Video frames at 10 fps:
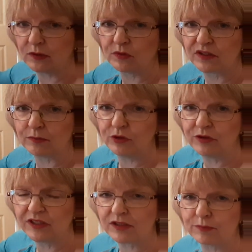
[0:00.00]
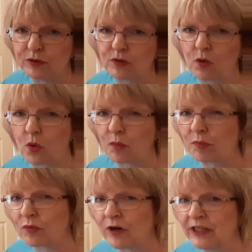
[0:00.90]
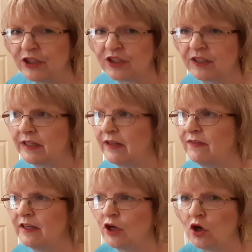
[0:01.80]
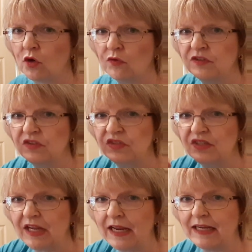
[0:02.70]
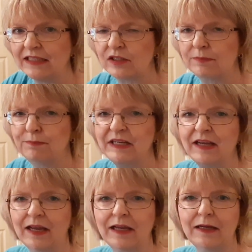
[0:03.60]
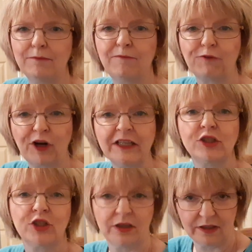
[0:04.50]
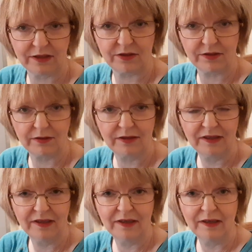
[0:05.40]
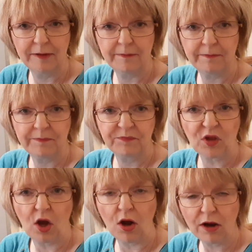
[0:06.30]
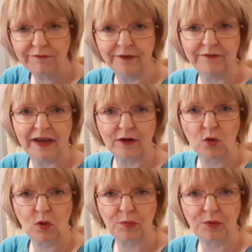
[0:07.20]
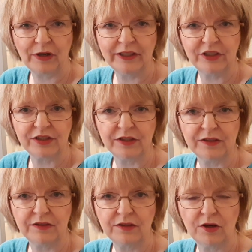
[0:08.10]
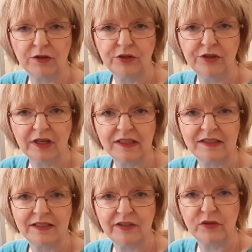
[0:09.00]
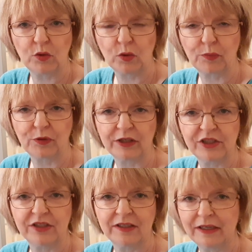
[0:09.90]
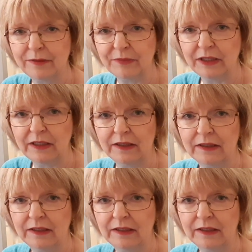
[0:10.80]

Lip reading: was a municipal corporation, and then all the states became franchise off of that corporation called United States Corporation Company.